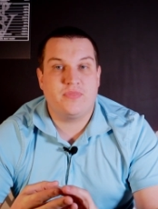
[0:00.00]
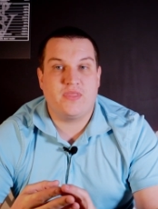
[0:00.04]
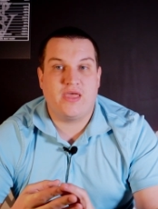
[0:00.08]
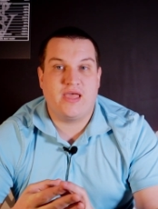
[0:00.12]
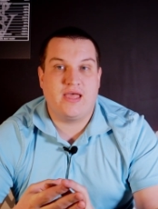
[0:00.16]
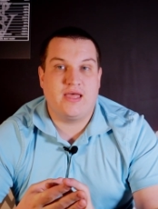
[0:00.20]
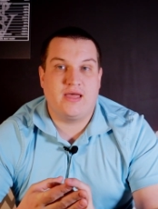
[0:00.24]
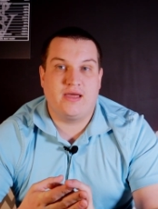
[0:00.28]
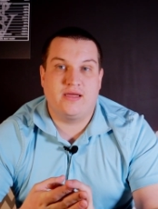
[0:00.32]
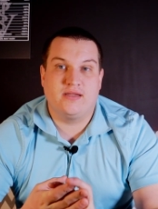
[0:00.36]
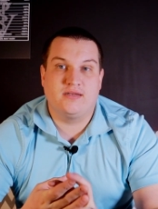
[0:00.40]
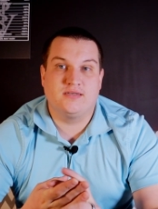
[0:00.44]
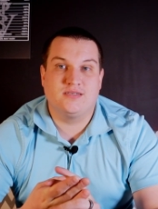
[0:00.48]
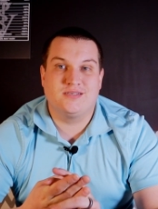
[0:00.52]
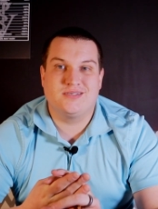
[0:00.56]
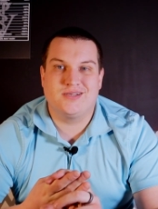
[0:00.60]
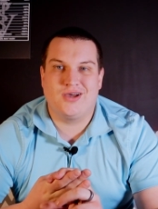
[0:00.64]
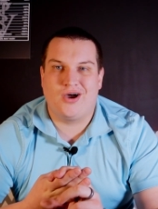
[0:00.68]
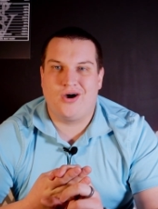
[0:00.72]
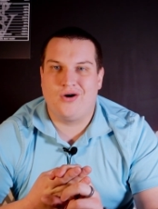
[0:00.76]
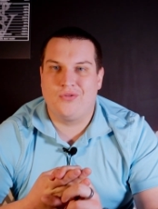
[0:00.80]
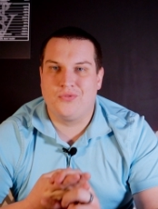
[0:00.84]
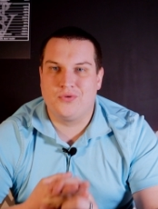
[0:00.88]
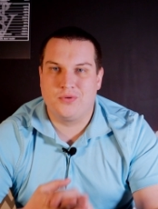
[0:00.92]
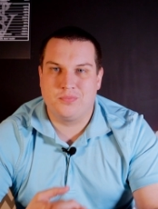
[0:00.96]
and
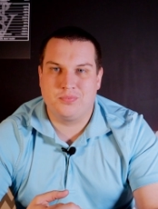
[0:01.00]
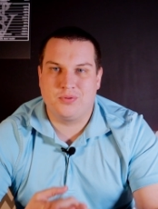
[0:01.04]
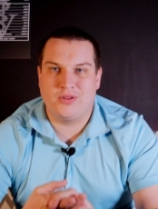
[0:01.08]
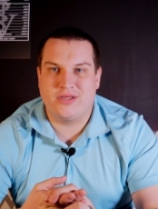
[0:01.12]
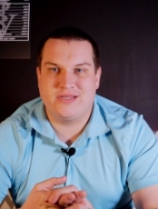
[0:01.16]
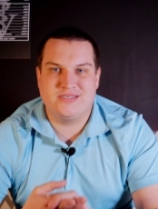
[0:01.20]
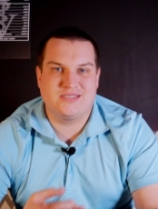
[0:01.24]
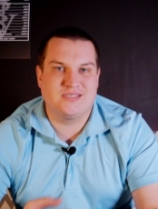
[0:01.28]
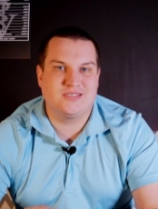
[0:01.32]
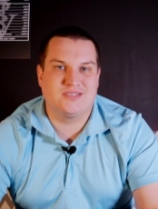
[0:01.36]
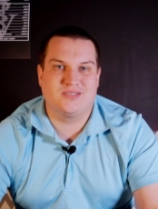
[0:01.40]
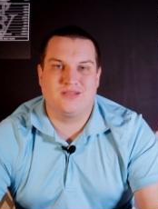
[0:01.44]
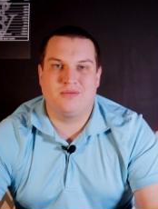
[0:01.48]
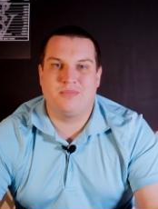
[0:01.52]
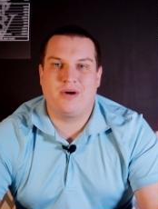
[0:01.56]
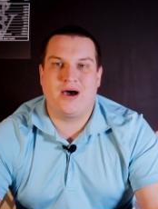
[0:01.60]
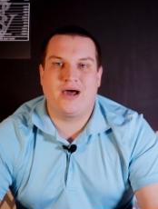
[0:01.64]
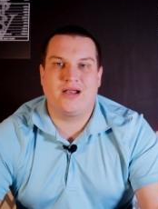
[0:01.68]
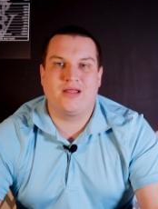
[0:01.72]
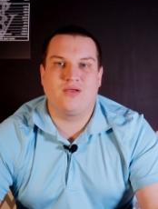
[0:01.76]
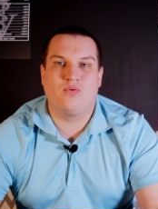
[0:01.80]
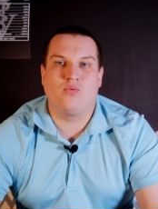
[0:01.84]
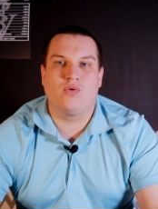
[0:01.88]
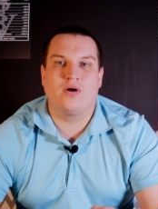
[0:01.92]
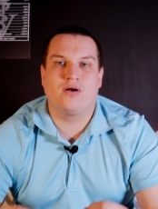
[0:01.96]
other places in the
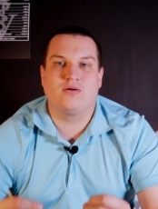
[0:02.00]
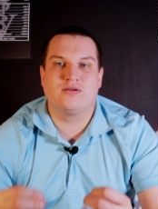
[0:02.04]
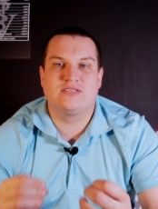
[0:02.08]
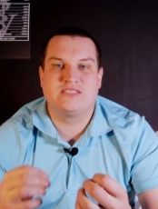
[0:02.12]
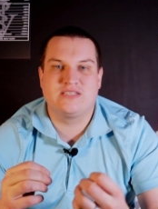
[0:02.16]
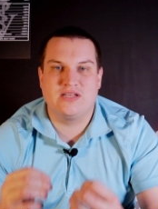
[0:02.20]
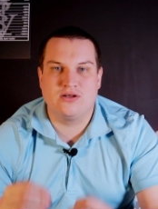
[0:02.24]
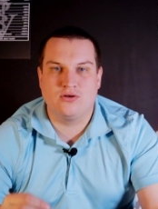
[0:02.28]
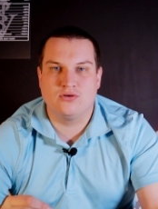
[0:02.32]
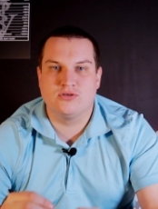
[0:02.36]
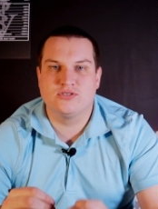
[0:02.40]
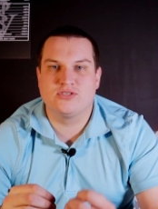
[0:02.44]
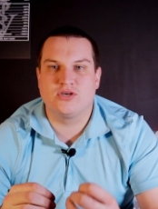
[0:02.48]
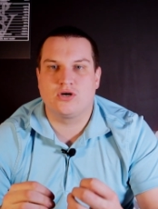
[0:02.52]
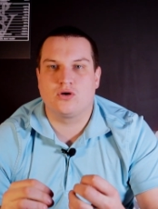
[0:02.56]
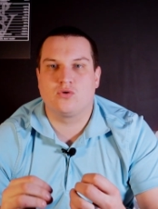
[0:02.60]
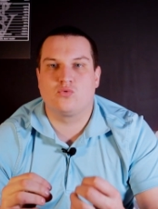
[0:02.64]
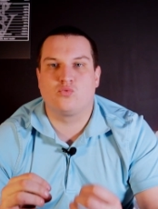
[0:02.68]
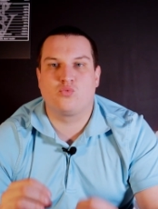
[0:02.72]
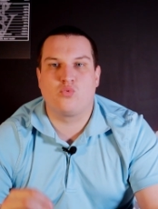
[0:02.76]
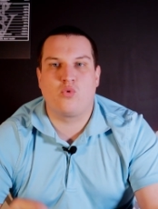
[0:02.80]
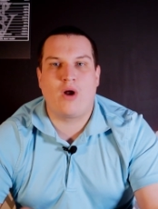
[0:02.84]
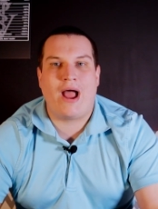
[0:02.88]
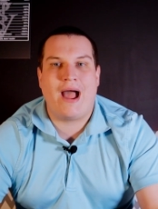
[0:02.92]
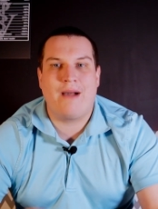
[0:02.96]
body where cells are
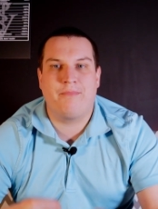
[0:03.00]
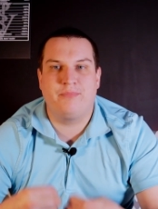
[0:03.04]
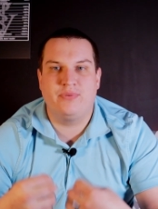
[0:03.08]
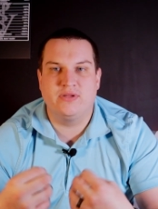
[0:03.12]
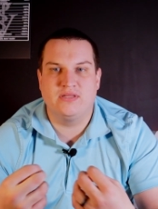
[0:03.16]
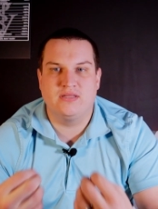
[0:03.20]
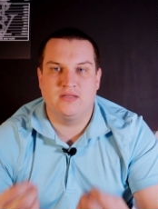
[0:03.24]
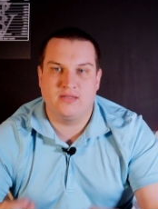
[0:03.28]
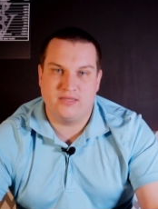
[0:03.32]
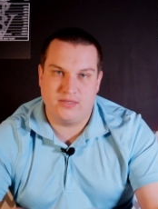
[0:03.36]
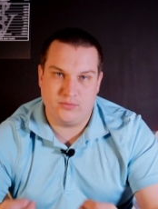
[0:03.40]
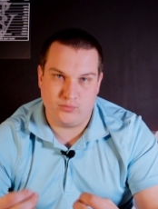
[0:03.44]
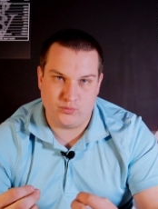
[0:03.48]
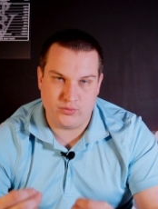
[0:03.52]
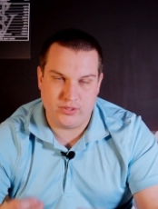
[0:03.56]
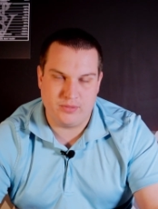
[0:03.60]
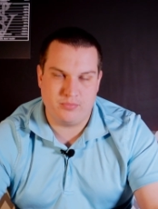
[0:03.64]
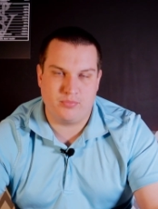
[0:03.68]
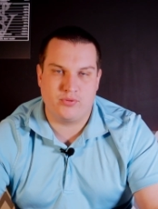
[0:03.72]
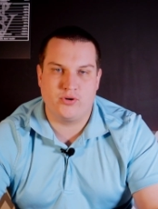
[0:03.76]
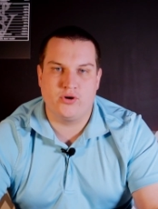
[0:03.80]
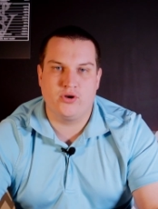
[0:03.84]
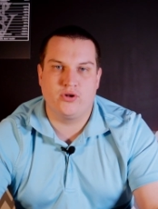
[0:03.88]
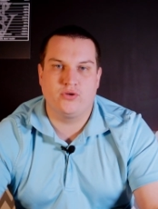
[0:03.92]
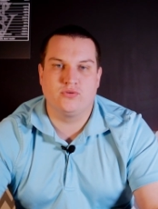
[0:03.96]
rapidly
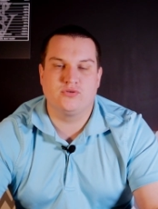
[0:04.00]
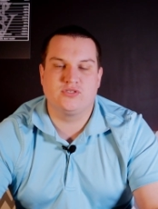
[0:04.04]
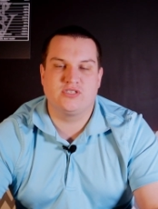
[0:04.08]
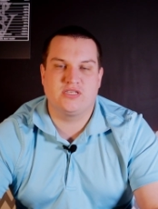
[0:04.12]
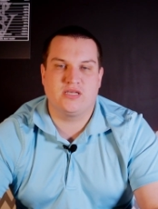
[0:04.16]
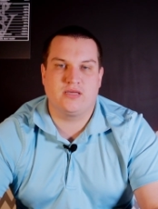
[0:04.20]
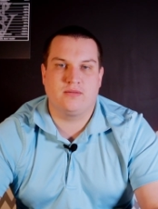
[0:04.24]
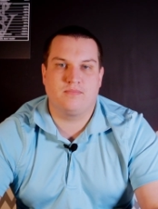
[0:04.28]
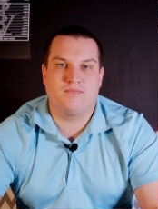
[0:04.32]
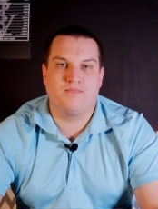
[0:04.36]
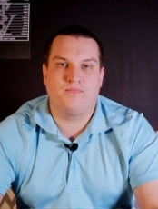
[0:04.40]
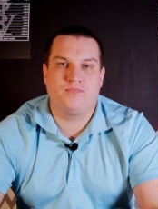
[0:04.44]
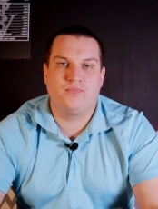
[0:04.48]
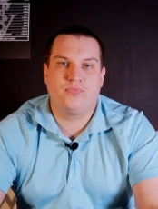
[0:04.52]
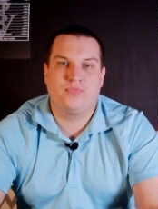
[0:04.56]
reproducing.